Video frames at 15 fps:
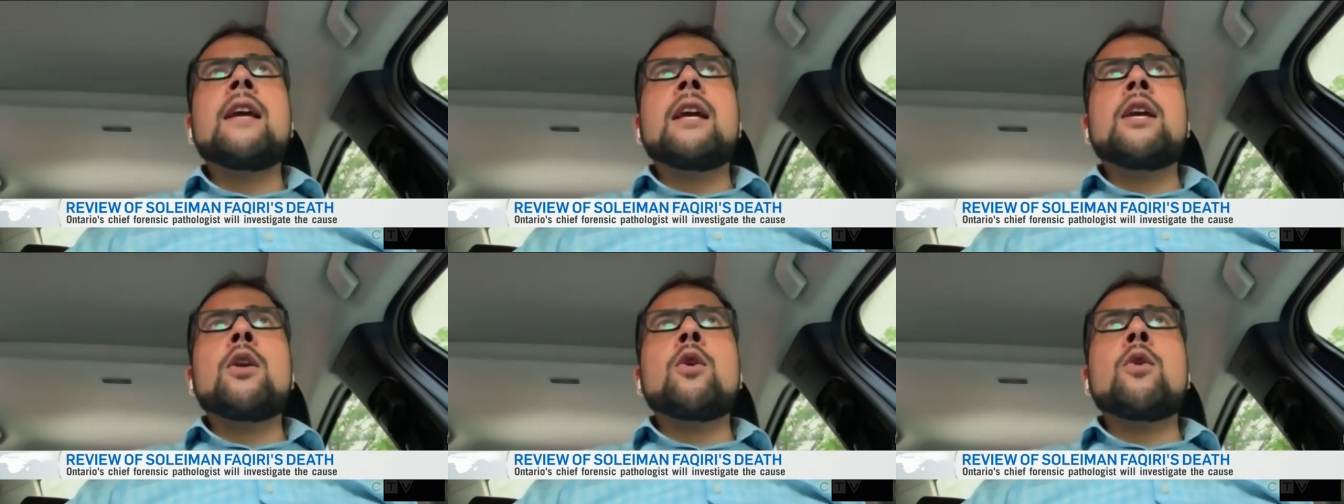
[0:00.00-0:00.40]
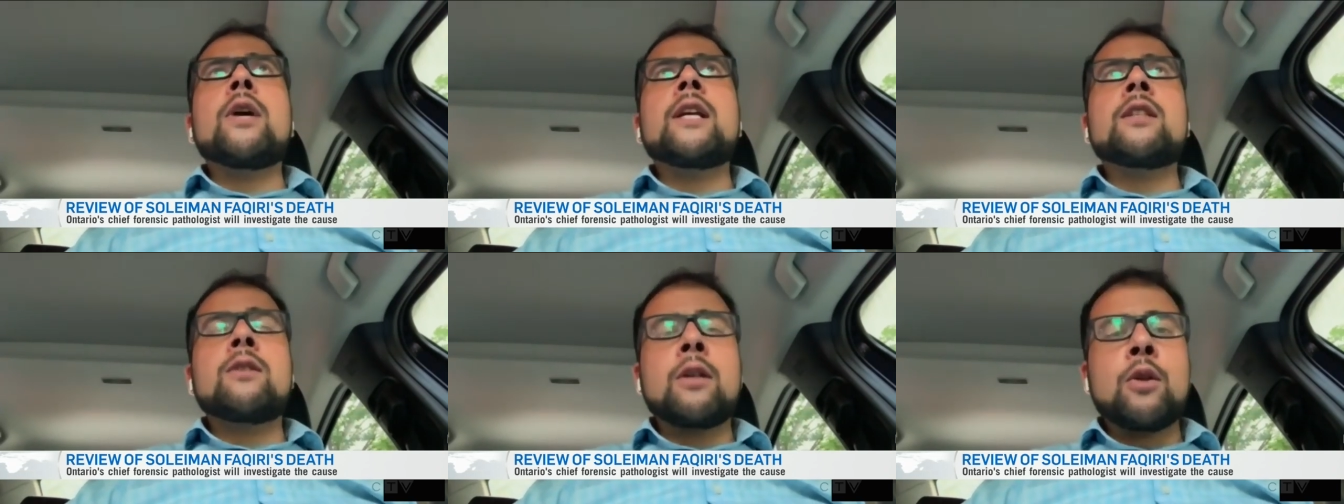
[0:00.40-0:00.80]
you know,
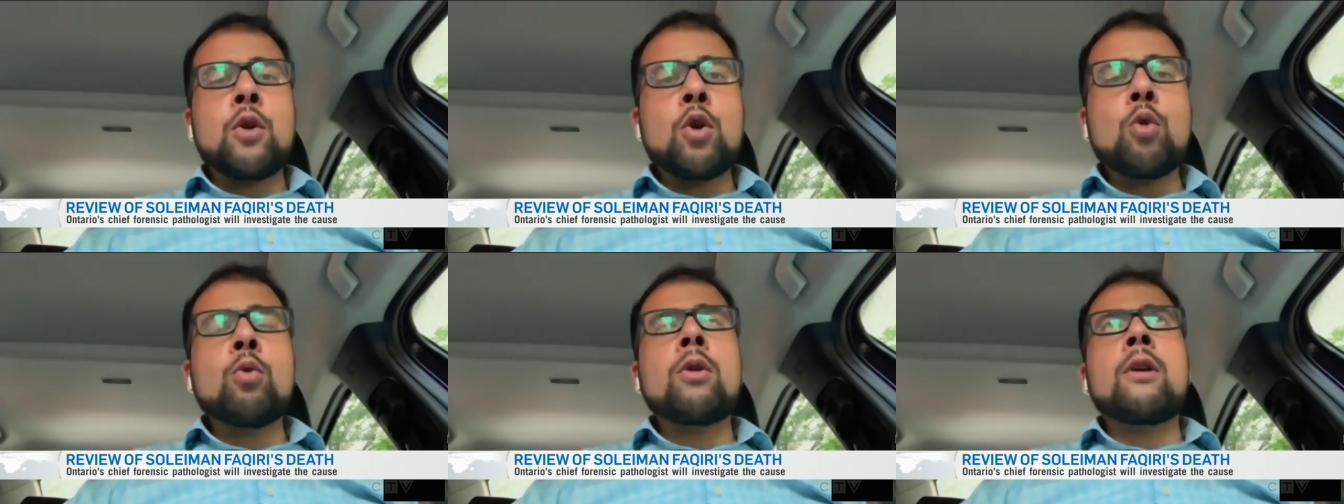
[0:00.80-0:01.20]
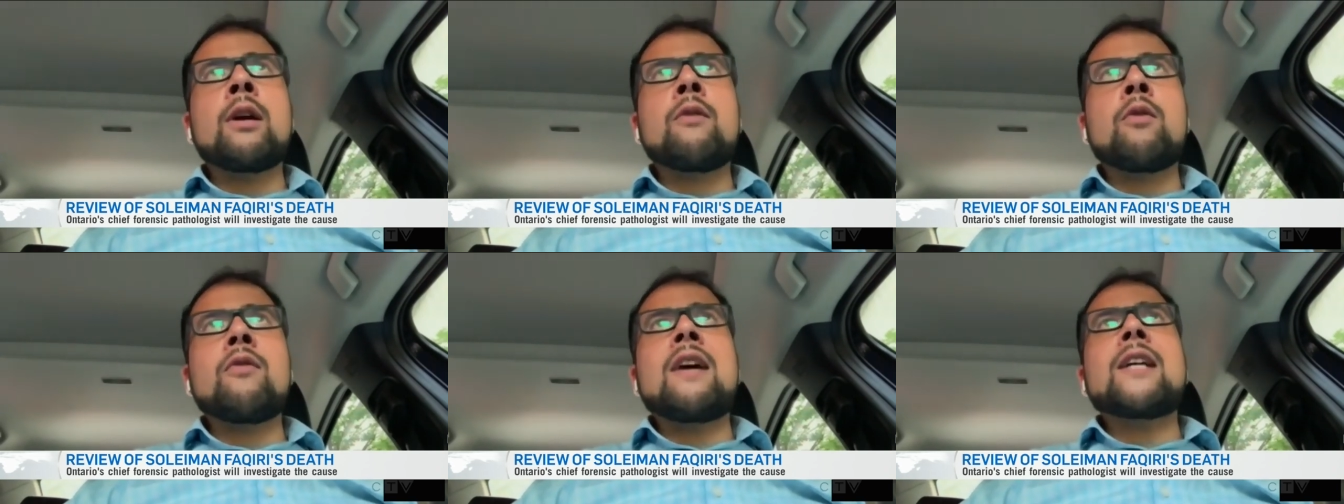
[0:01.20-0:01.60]
his new
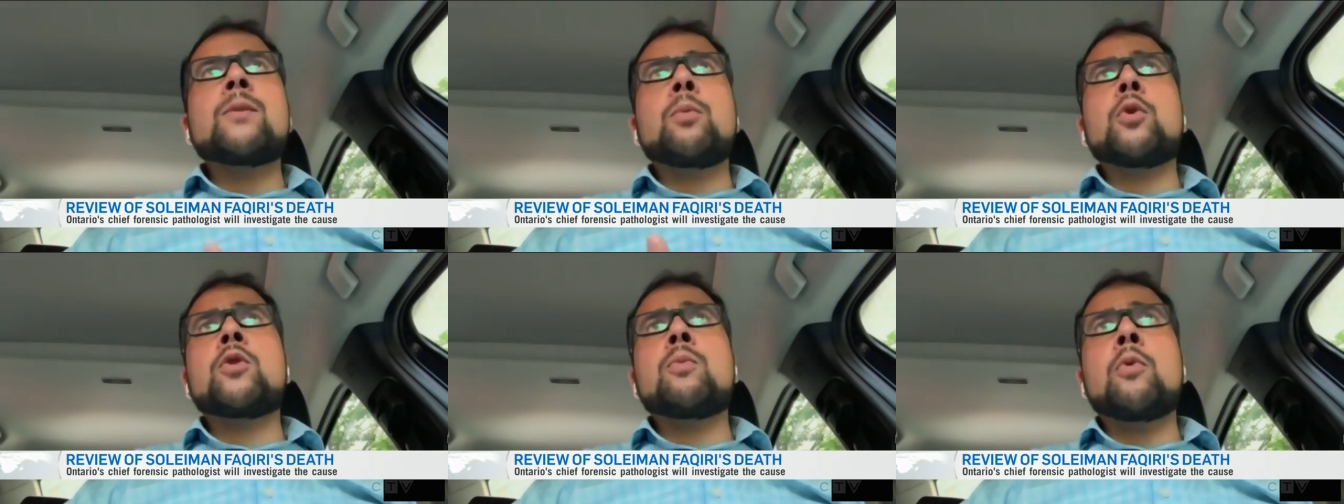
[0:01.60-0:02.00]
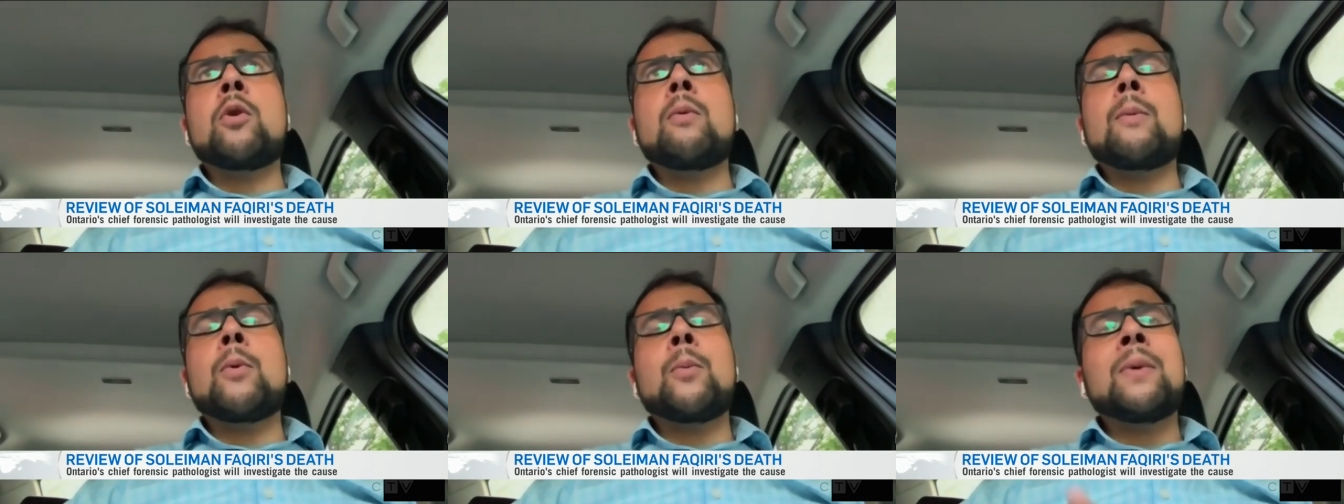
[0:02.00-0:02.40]
uh, revised
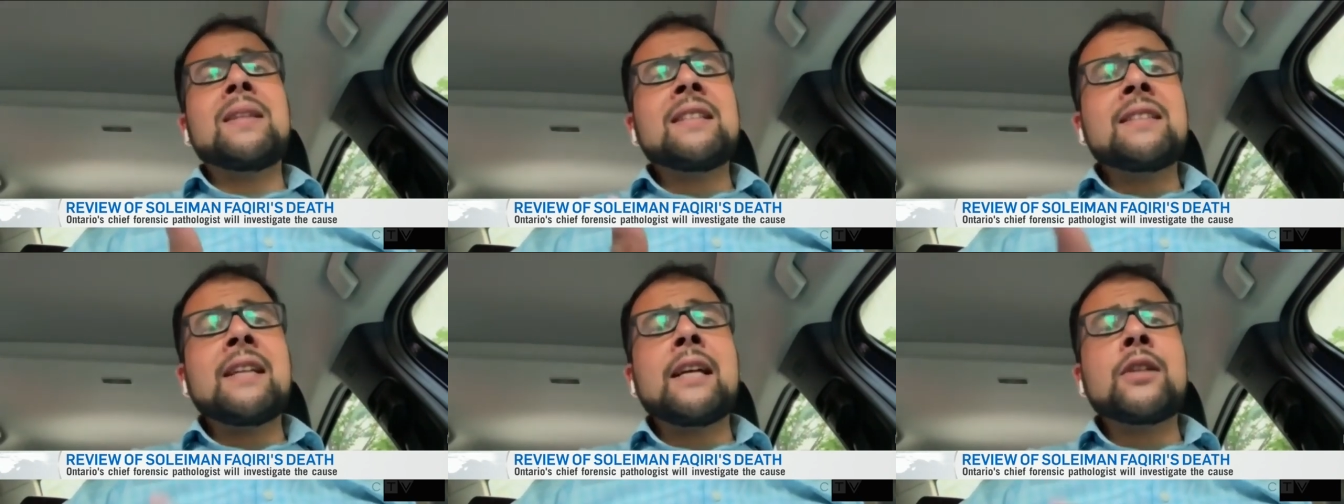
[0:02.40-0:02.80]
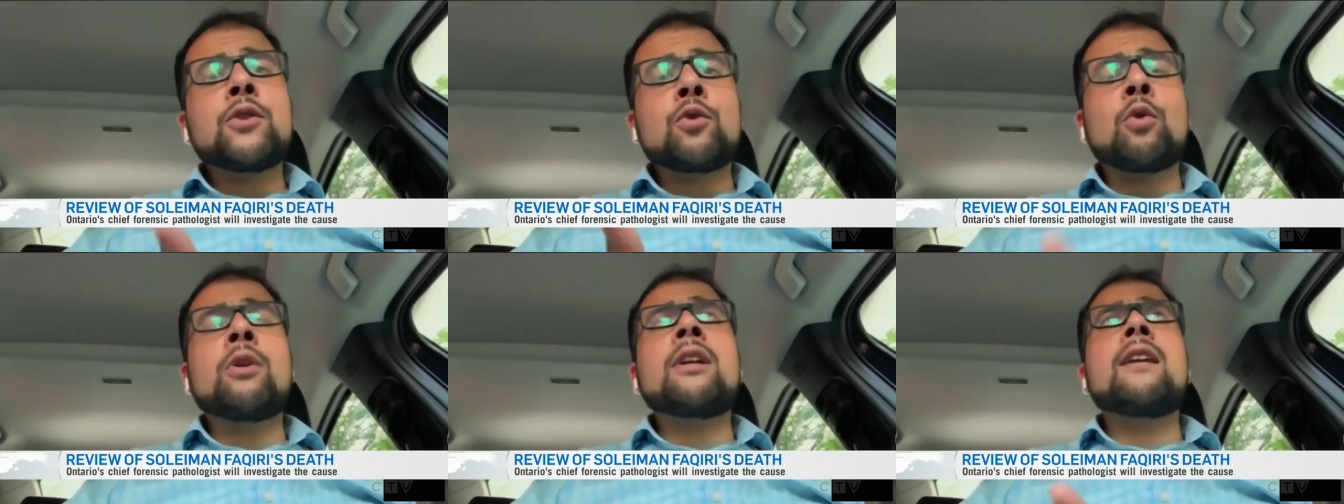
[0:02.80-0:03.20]
postmortem report. But this is a
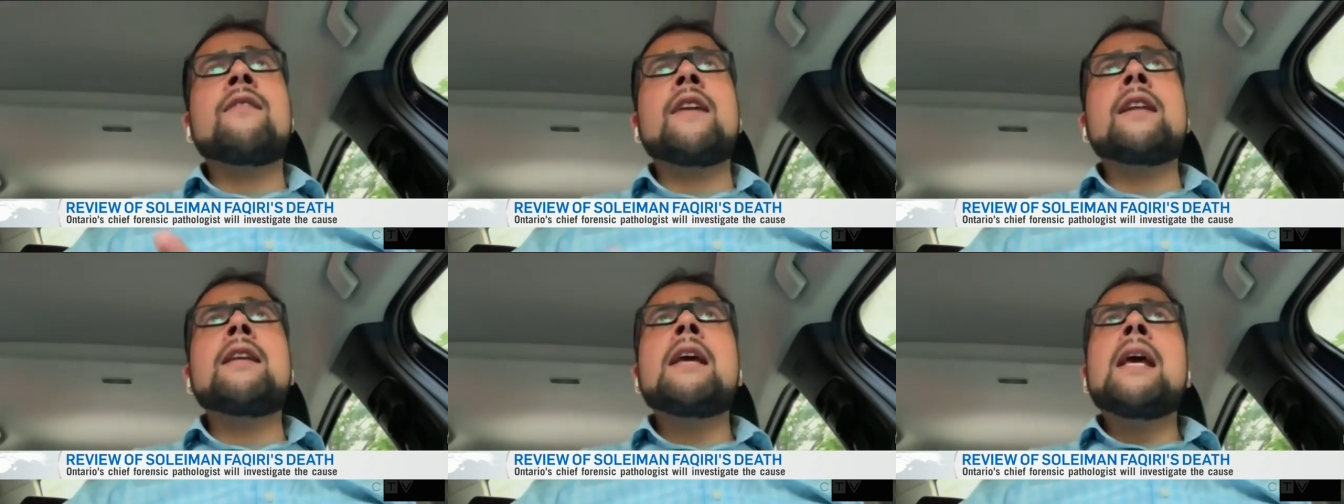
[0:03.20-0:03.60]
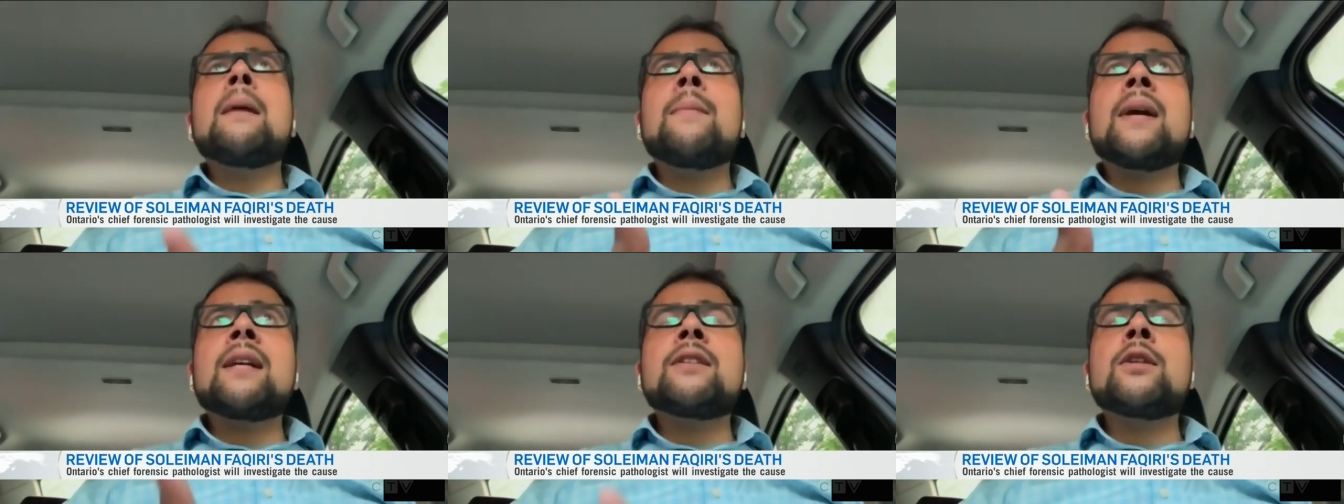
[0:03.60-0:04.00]
historic event because